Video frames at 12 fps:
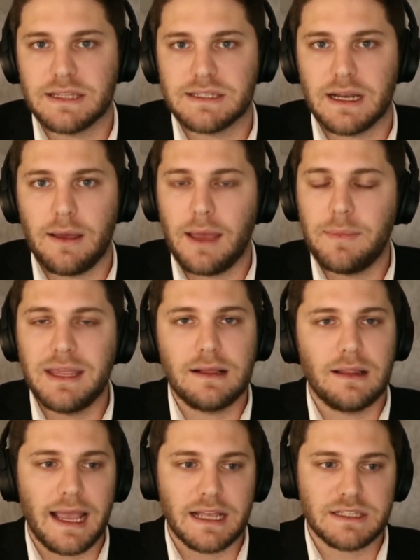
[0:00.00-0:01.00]
And I mean
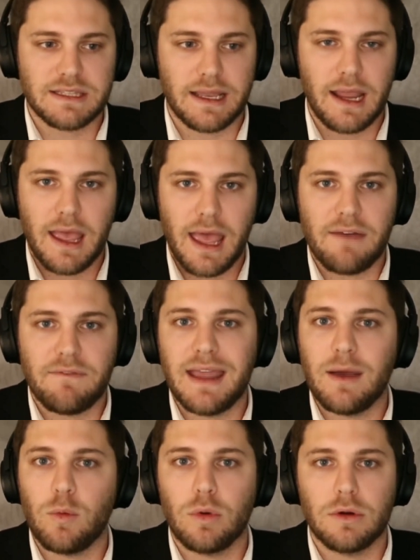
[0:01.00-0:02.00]
clients that have
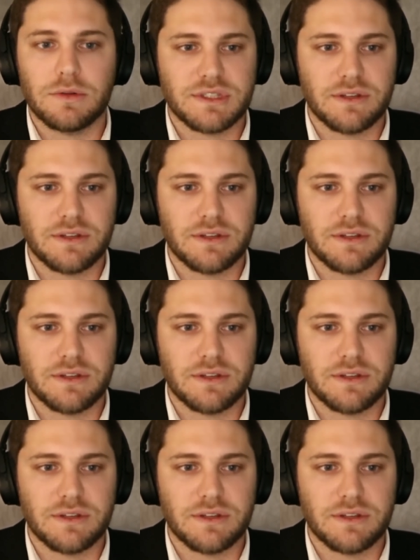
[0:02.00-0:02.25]
net worths